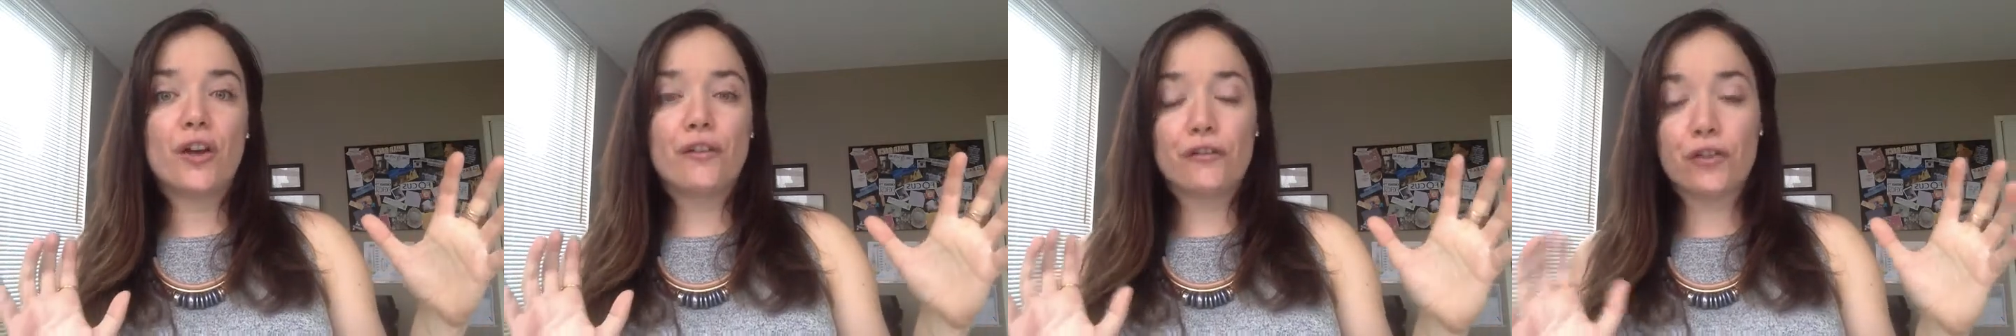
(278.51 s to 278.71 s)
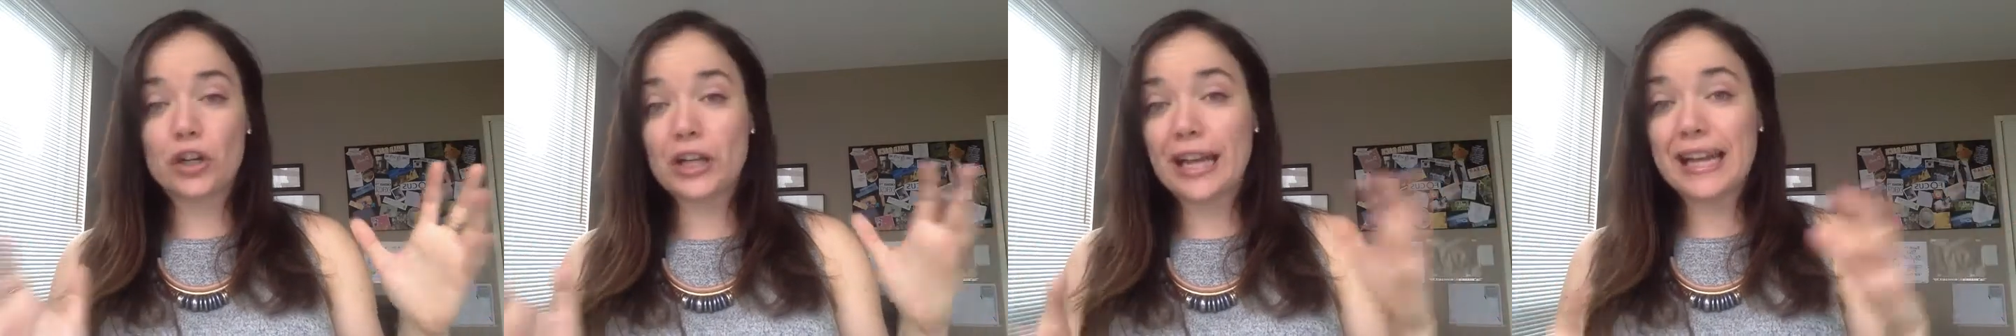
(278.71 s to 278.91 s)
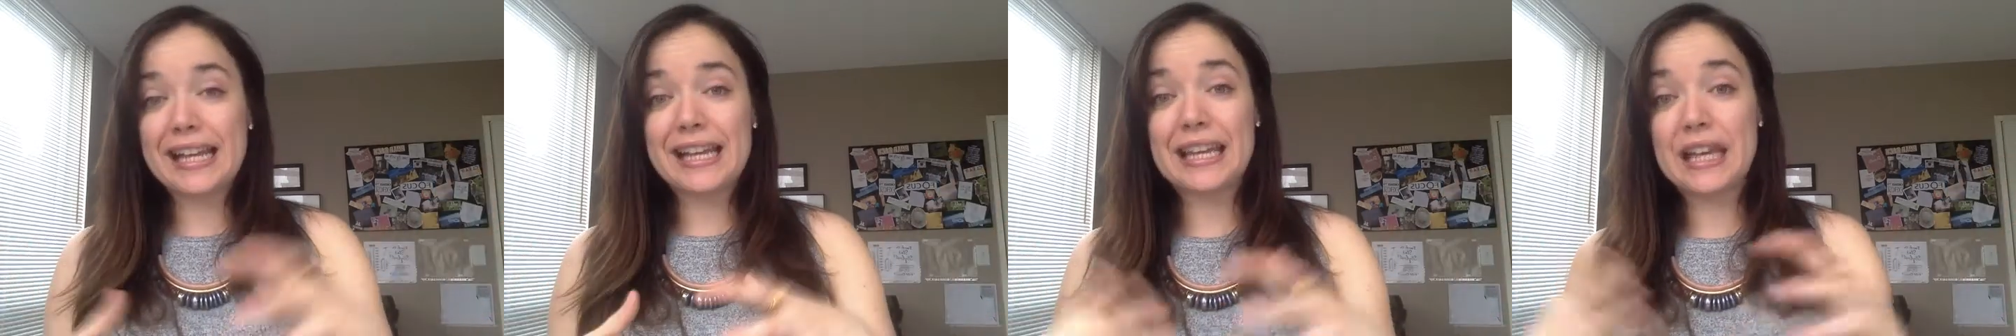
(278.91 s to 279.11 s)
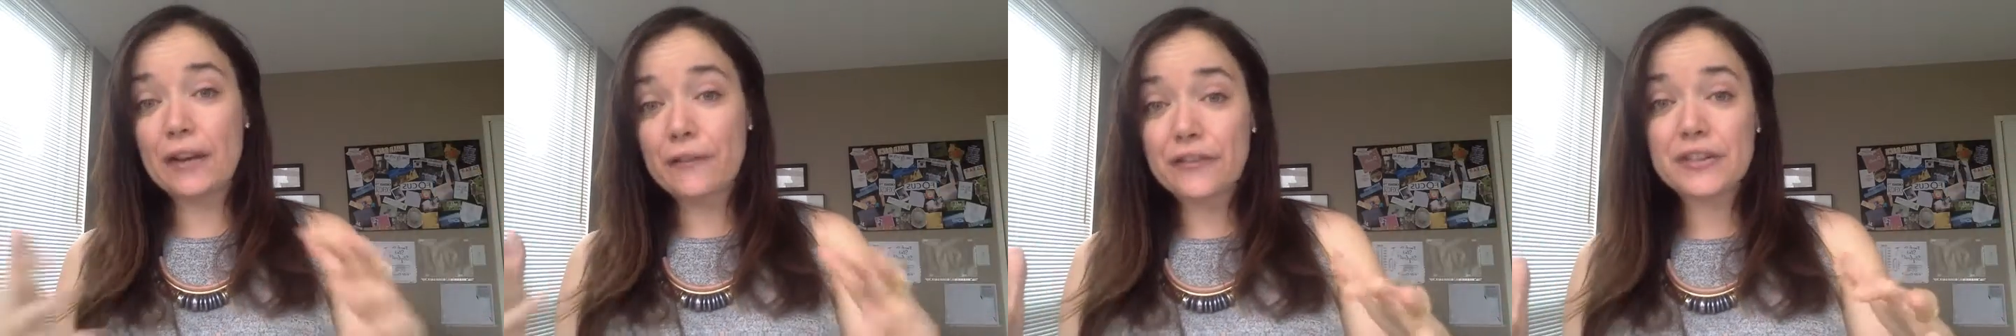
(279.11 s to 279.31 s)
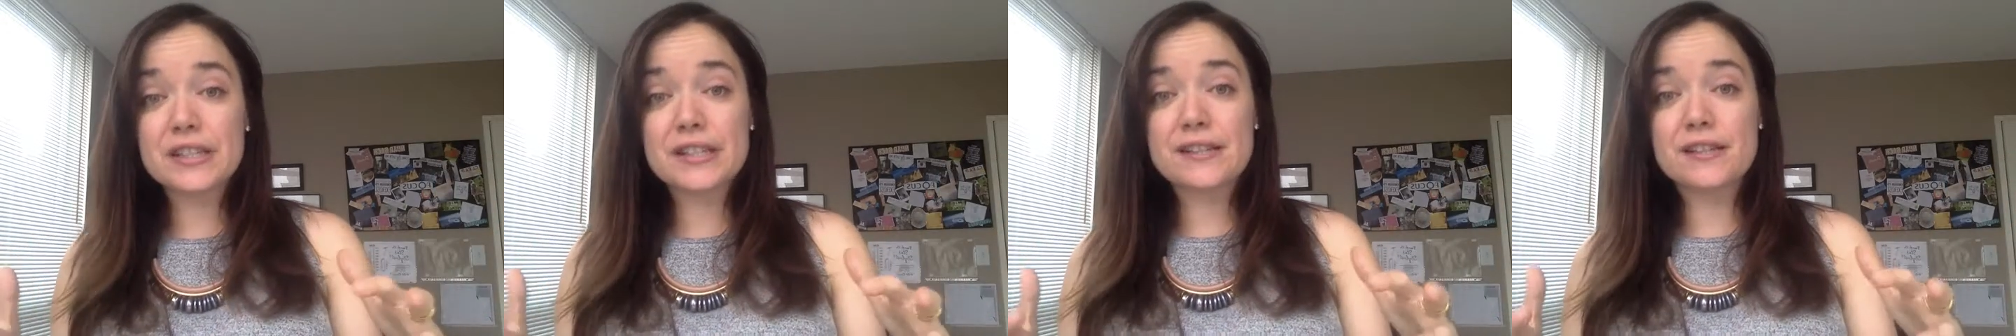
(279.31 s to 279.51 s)
for like
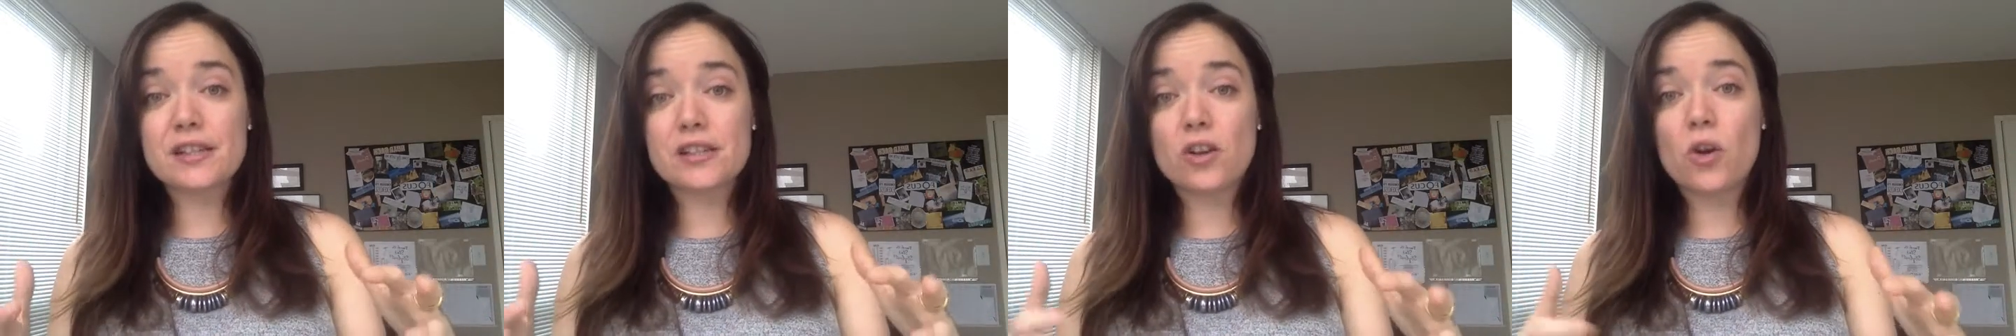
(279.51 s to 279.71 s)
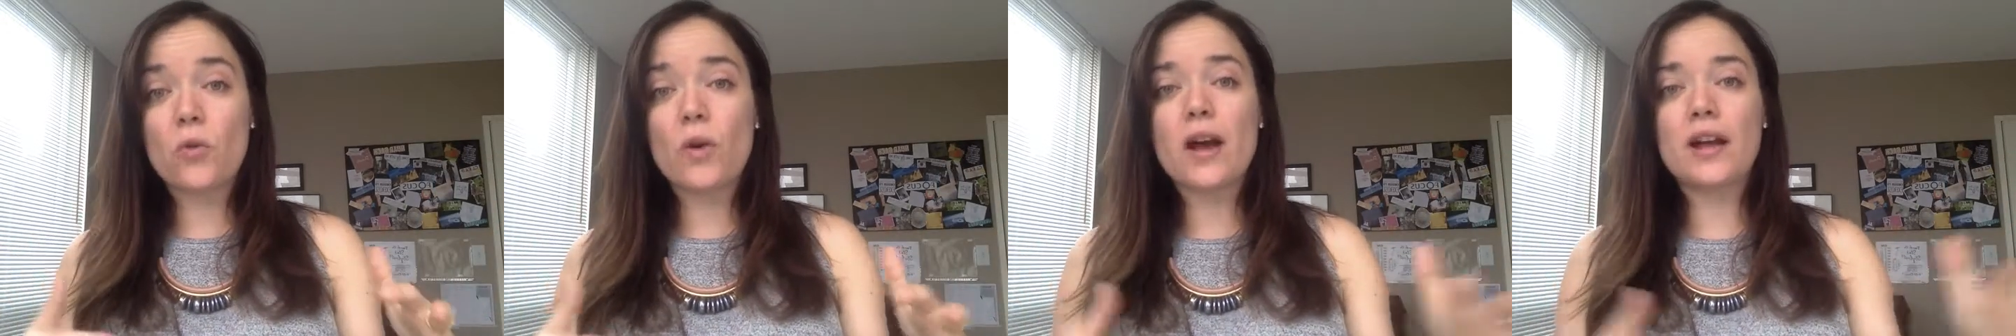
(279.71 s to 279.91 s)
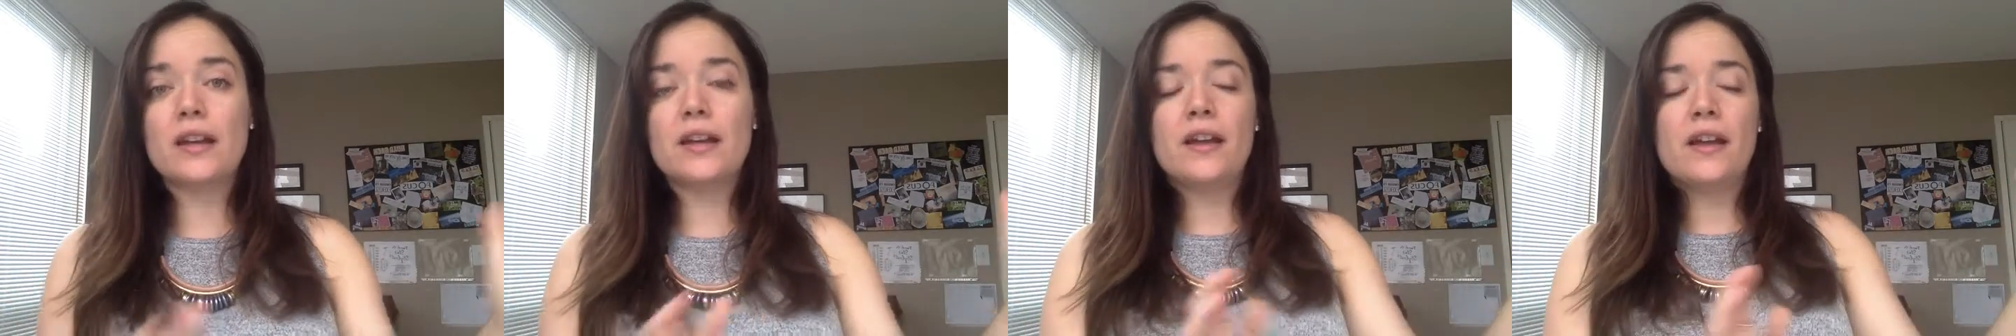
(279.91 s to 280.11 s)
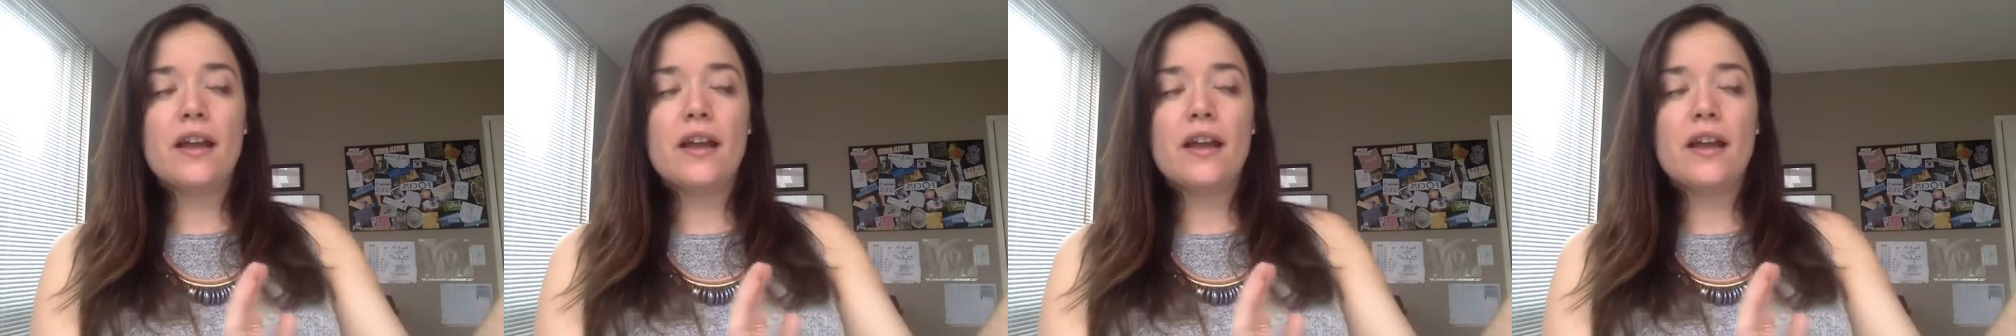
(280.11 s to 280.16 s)
gifts and so on,